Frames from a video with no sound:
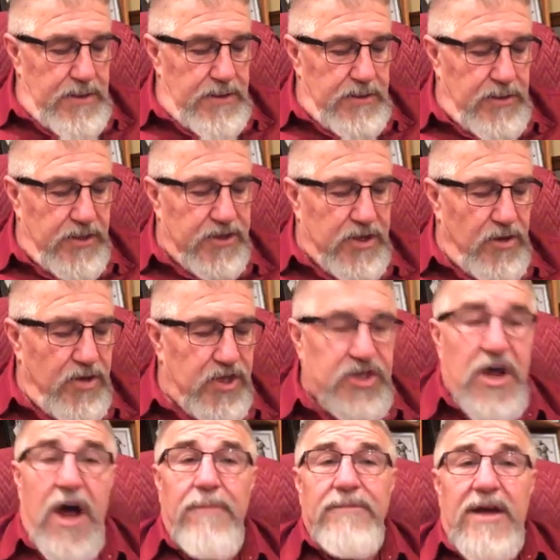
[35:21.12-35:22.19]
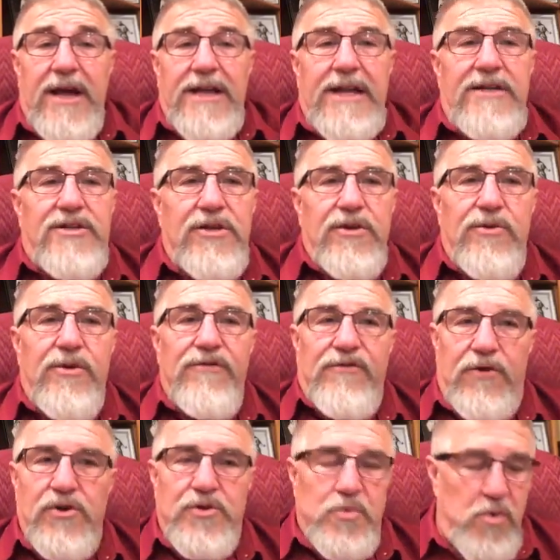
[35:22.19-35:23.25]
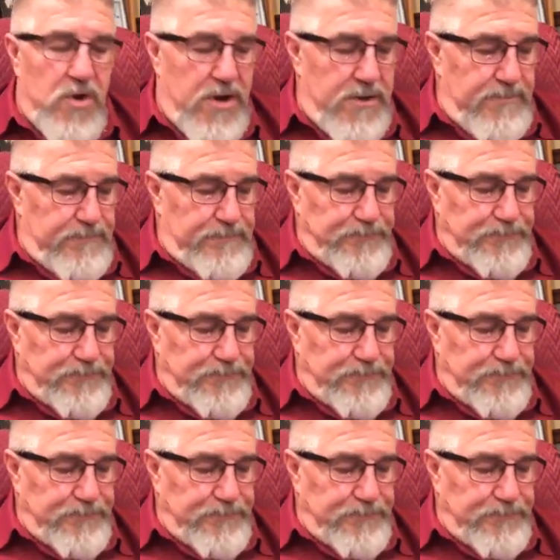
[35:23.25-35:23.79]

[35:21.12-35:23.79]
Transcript: So let's go to Psalm 92 and verse 1.